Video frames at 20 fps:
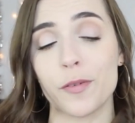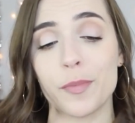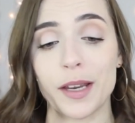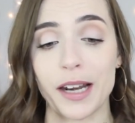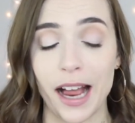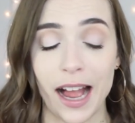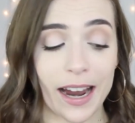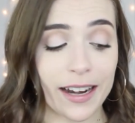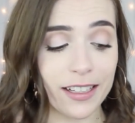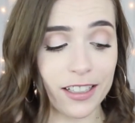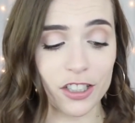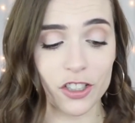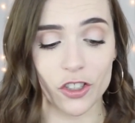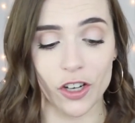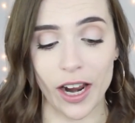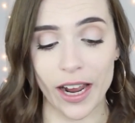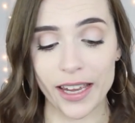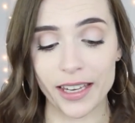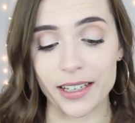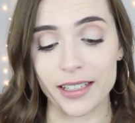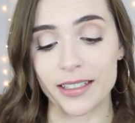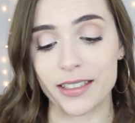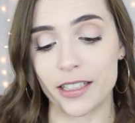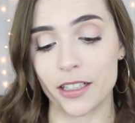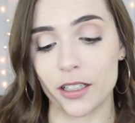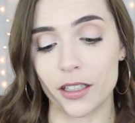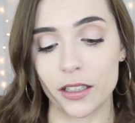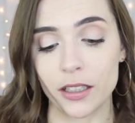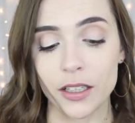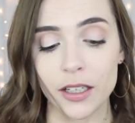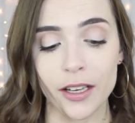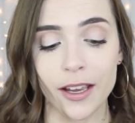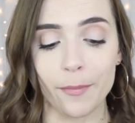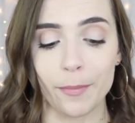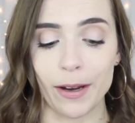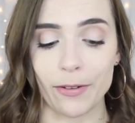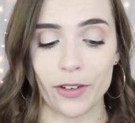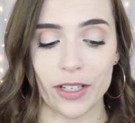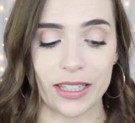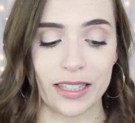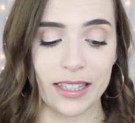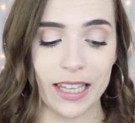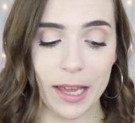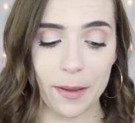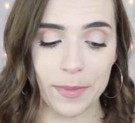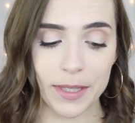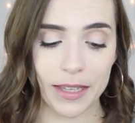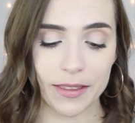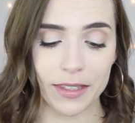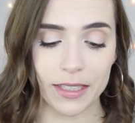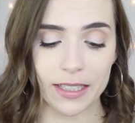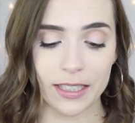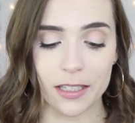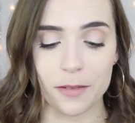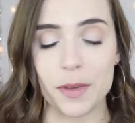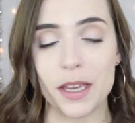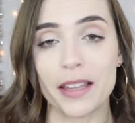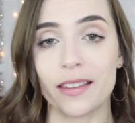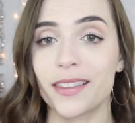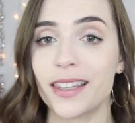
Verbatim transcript: but I didn't try it until my friend Sam sent these to me,